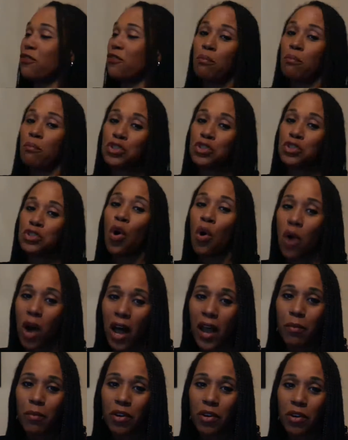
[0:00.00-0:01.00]
from Mr.
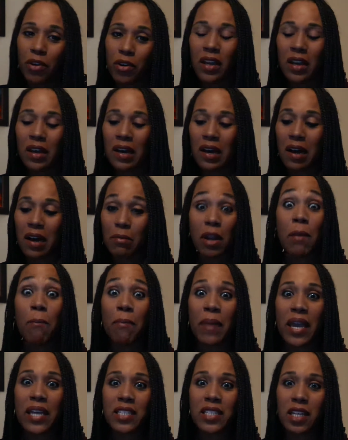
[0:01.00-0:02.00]
Holheimer, an
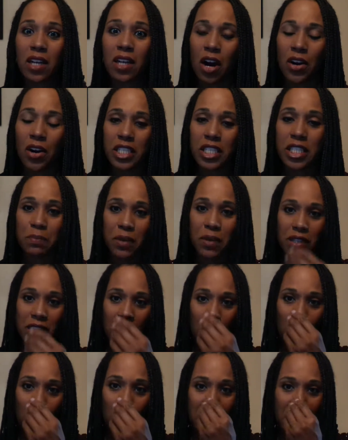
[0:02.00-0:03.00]
amazing artist, but
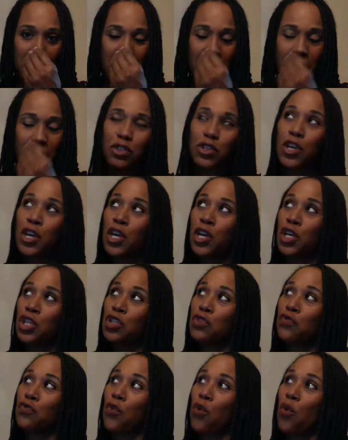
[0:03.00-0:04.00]
that was a gift
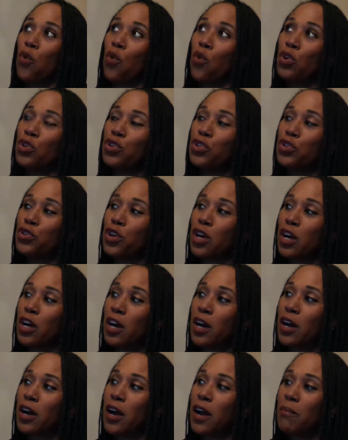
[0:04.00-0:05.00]
for
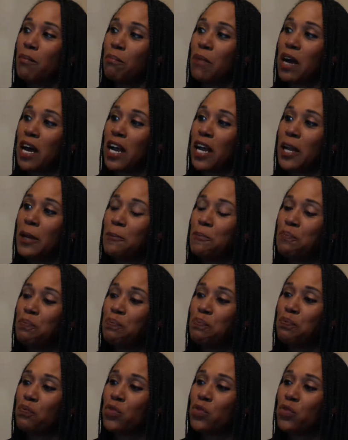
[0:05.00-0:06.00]
my
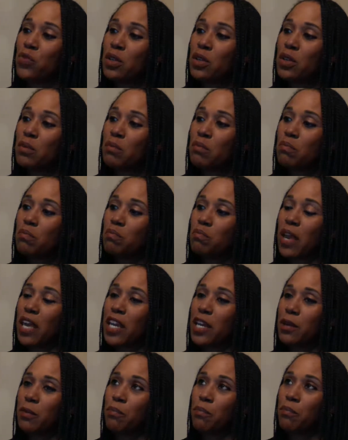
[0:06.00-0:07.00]

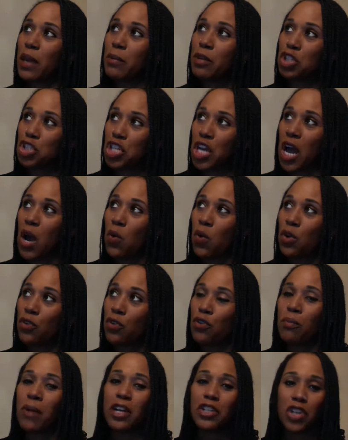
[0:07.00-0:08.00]
baby shower
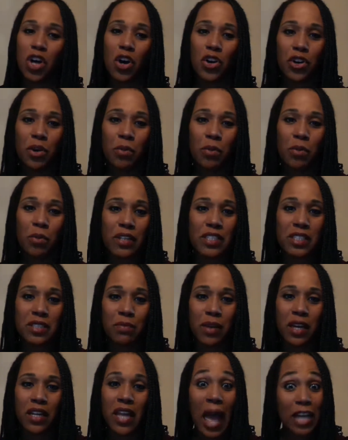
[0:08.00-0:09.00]
for my daughter. It
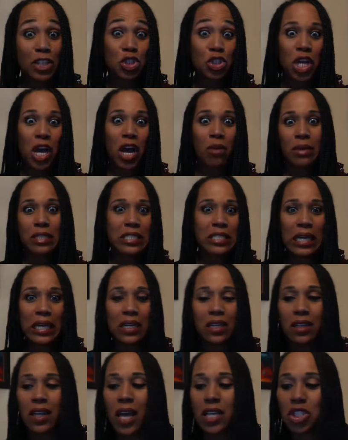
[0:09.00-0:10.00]
was my last child, my
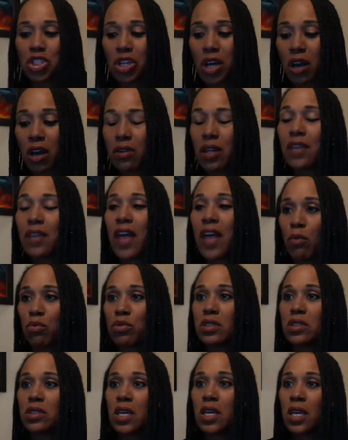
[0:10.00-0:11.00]
second and last child. And that
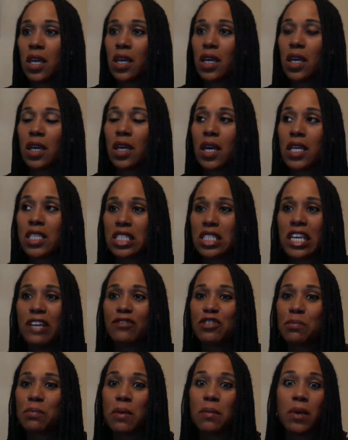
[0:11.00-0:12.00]
was his
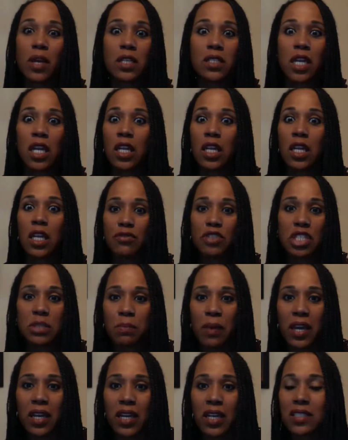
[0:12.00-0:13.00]
gift to me because I loved
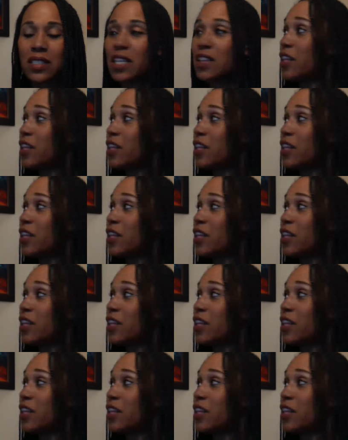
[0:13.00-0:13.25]
his paintings.